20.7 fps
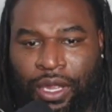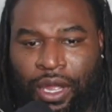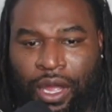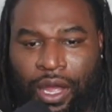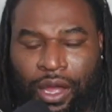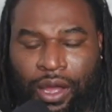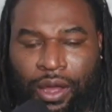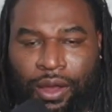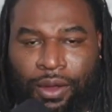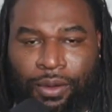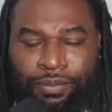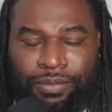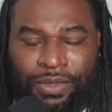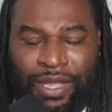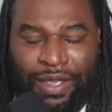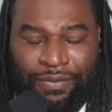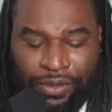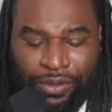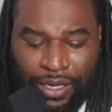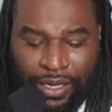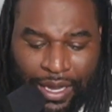
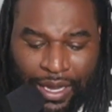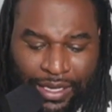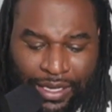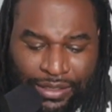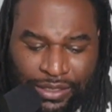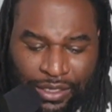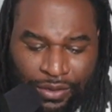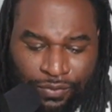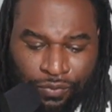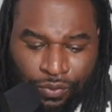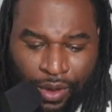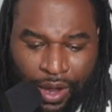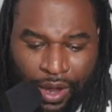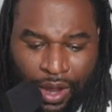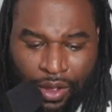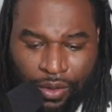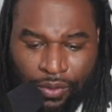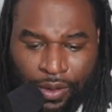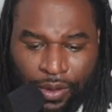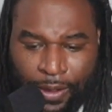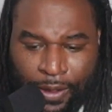Definitely in that 10th
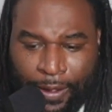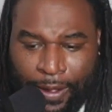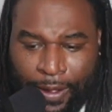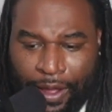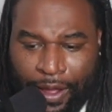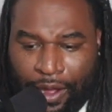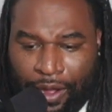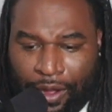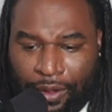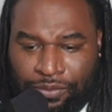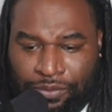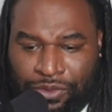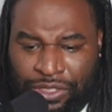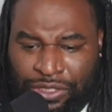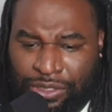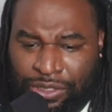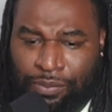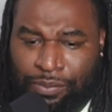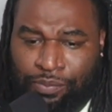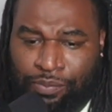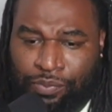round.
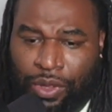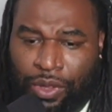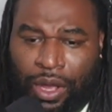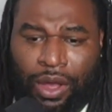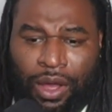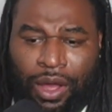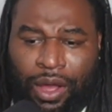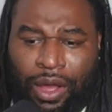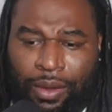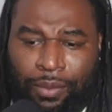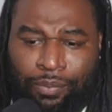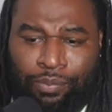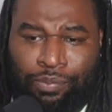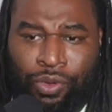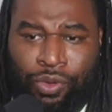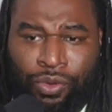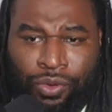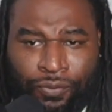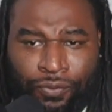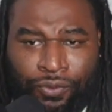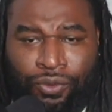Just a
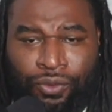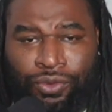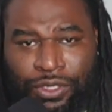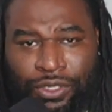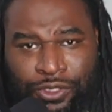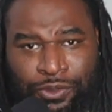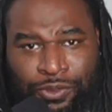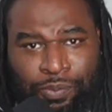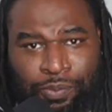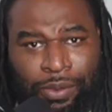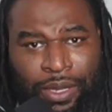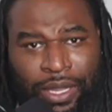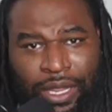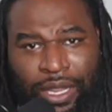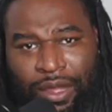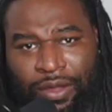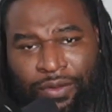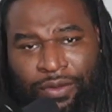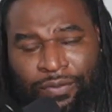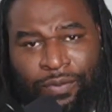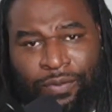beautiful display
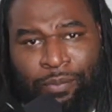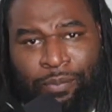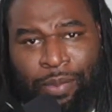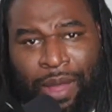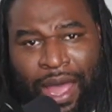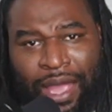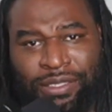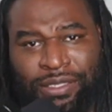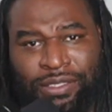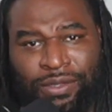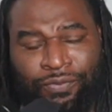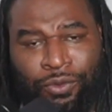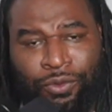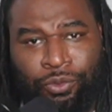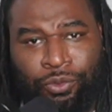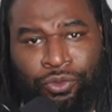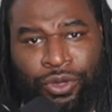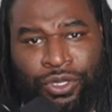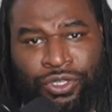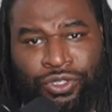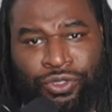of boxing from
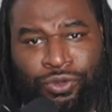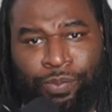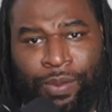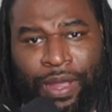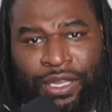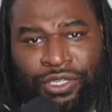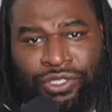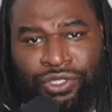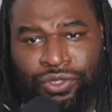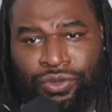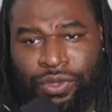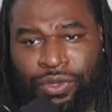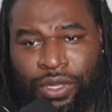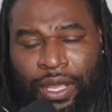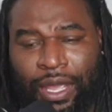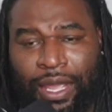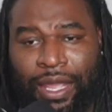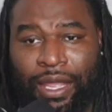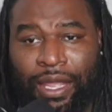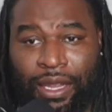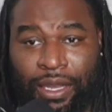Chris Eubanks
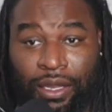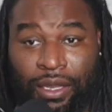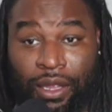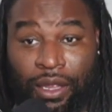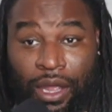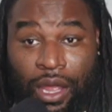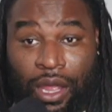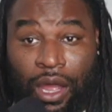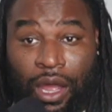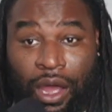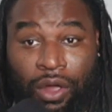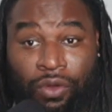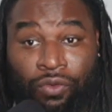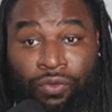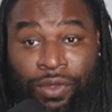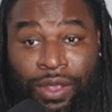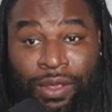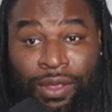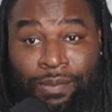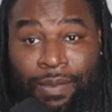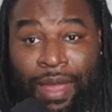Jr. in a
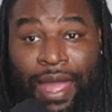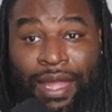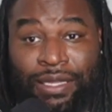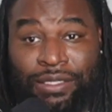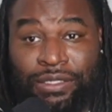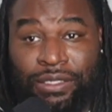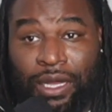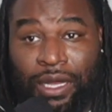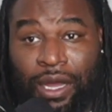rematch